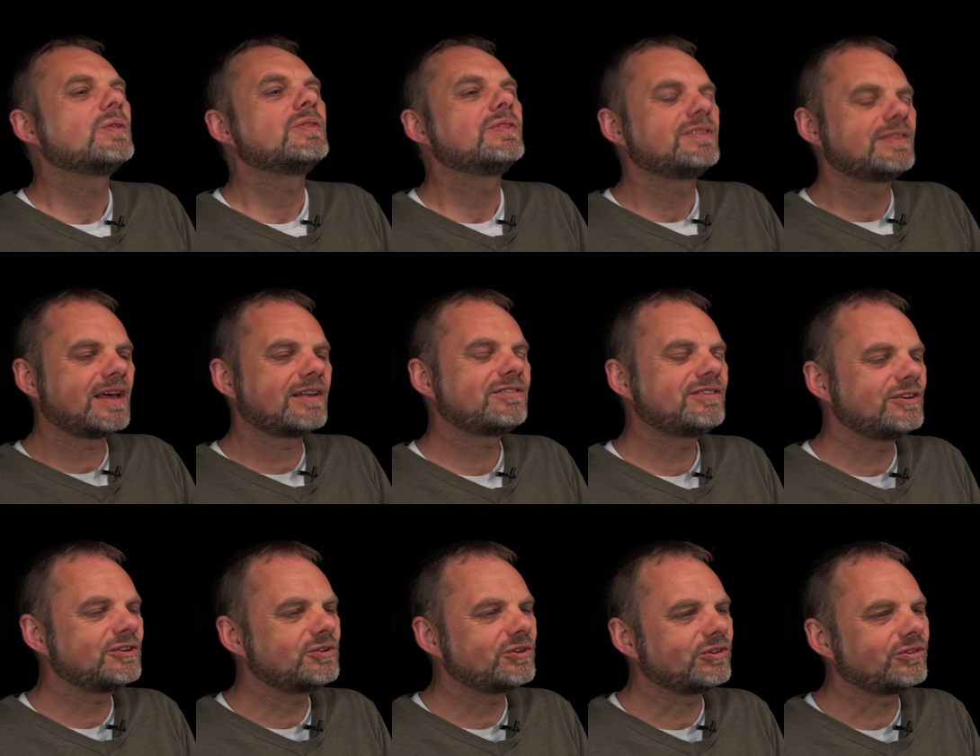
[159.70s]
That's
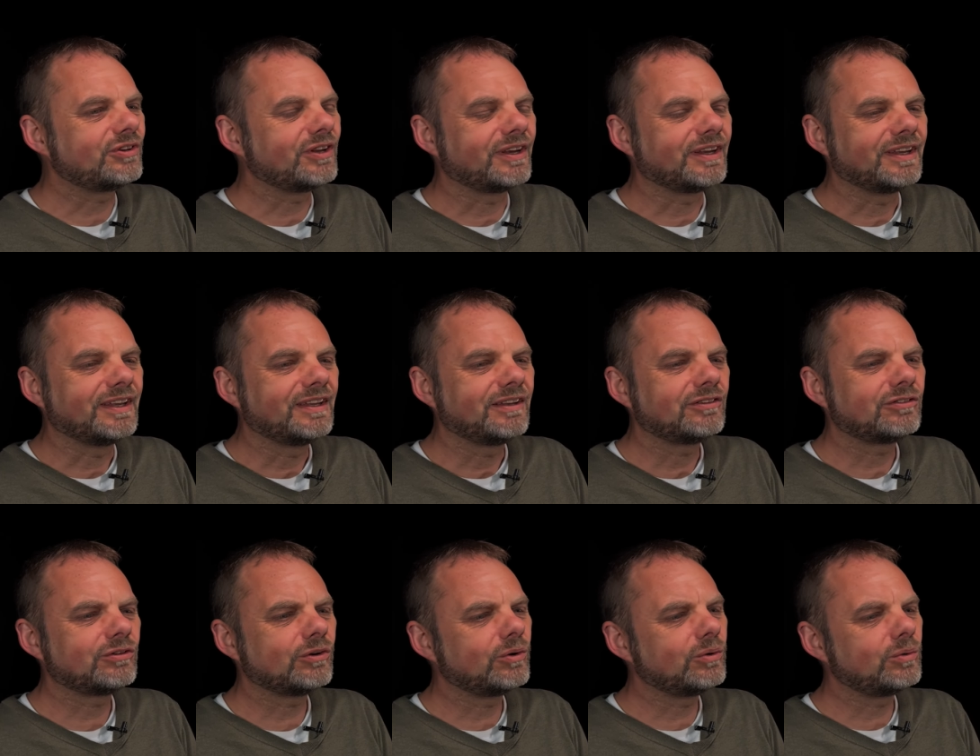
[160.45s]
interesting.
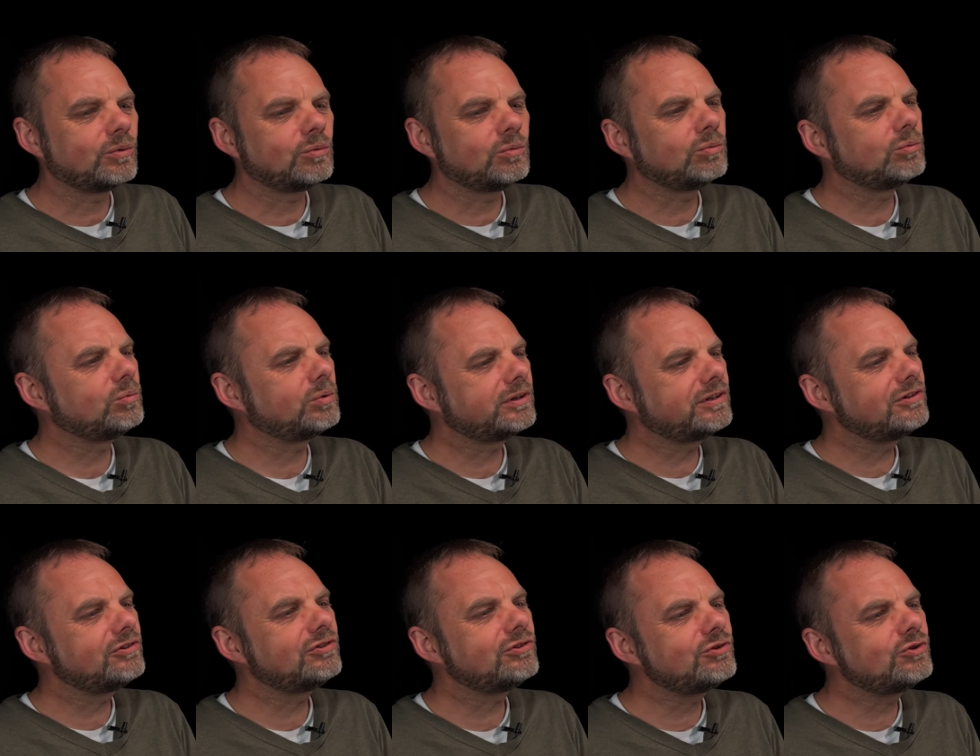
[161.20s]
So what
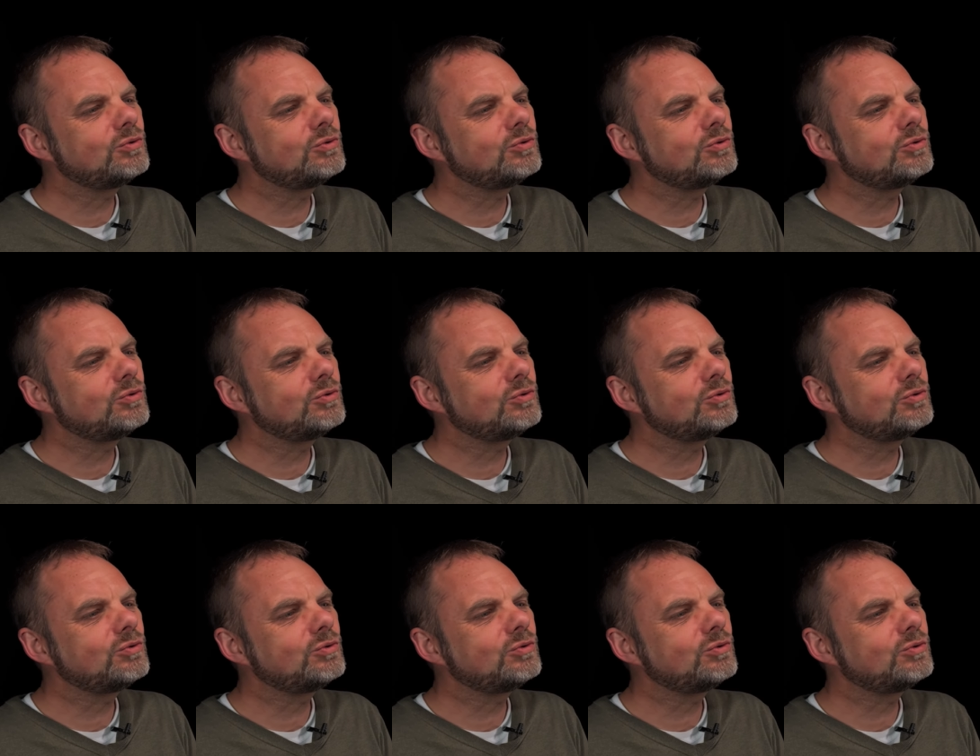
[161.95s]
did you do